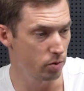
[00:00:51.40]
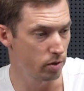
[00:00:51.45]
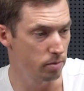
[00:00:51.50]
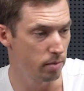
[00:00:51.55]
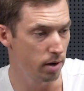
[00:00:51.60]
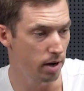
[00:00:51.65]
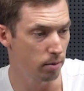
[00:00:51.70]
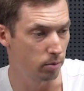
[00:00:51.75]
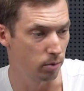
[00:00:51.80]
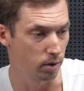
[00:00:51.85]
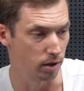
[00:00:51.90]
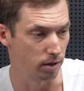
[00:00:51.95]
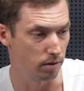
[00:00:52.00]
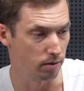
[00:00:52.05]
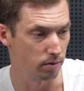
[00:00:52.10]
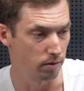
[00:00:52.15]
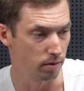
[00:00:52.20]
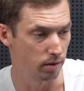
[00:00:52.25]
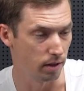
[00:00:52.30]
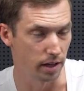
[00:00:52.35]
remember,
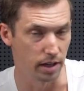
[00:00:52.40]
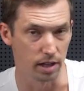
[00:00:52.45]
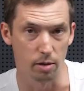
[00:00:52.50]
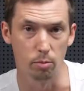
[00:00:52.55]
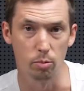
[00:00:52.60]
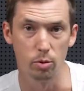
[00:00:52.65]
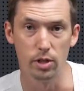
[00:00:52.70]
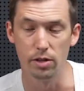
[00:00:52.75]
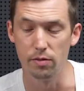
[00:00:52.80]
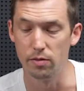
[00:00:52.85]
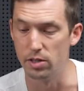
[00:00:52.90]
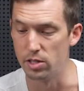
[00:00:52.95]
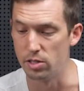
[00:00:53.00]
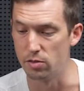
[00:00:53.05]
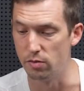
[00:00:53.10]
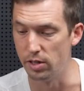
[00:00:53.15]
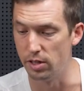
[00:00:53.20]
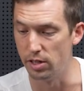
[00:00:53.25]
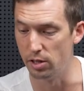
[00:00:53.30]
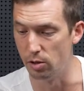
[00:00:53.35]
like in previous
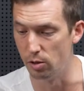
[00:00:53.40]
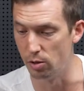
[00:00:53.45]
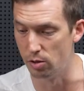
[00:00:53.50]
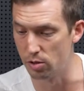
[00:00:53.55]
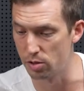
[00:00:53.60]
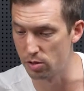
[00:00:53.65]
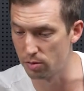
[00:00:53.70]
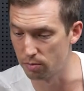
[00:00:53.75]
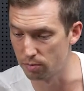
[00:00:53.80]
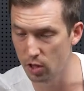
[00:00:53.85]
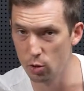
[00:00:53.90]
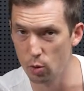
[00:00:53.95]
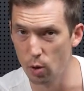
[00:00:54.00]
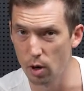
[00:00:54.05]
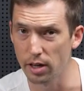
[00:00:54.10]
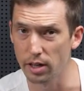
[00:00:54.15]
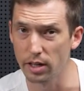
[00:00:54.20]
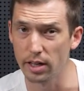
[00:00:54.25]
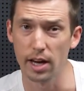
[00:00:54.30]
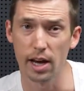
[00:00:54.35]
videos, you
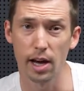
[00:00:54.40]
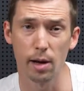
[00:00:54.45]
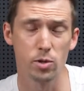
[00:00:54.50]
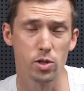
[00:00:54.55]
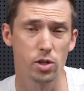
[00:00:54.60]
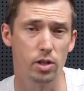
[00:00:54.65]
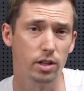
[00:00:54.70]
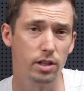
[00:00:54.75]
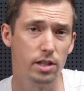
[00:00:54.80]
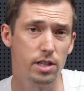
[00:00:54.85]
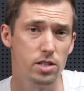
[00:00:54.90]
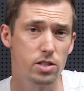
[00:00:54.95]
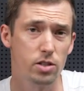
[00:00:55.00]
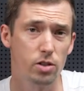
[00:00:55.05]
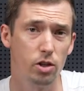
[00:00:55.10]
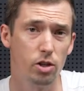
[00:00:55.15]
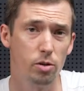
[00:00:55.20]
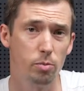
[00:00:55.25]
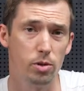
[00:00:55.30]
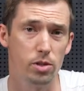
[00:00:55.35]
want to capture at least
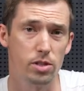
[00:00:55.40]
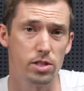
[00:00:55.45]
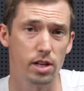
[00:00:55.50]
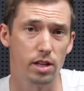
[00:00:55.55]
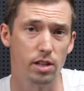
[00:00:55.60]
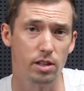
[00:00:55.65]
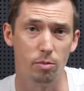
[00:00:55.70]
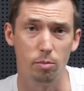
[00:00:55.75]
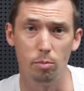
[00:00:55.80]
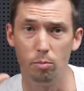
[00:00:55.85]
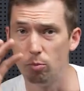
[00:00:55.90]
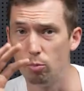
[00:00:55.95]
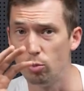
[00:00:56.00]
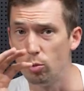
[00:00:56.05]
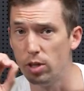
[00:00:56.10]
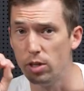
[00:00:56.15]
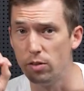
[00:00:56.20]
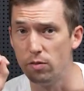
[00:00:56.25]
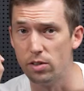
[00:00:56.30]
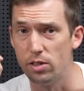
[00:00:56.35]
30% of the
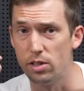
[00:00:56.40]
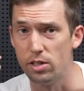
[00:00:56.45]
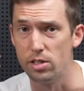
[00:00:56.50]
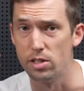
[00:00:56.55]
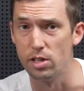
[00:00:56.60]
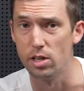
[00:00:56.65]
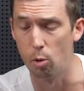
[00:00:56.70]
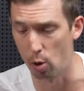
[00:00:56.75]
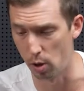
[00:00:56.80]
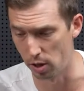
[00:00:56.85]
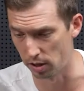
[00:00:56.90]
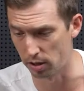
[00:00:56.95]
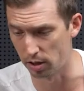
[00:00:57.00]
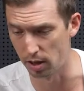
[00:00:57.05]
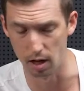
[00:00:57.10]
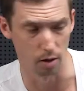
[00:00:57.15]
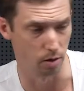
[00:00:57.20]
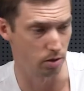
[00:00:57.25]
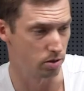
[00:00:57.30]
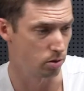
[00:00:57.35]
previous point
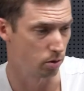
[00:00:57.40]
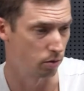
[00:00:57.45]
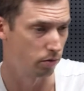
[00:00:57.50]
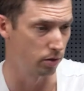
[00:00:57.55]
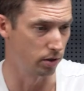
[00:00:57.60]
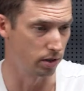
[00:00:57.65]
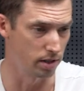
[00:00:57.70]
cloud. So for